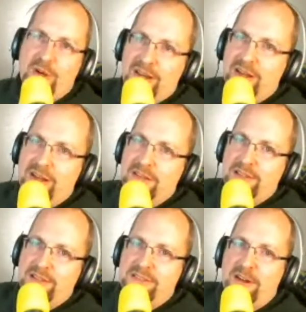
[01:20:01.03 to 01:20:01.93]
uh,
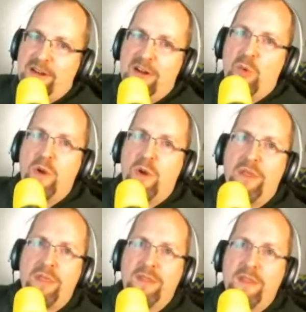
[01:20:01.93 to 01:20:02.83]
let's start
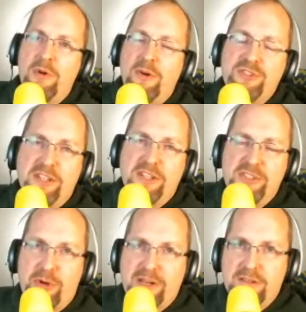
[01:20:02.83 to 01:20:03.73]
with the most
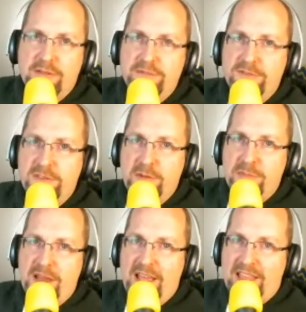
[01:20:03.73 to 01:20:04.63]
constructive
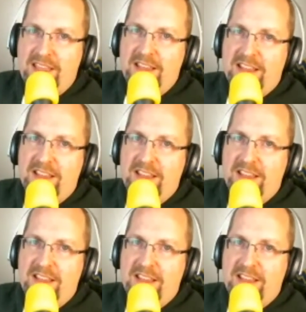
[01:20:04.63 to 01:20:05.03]
feedback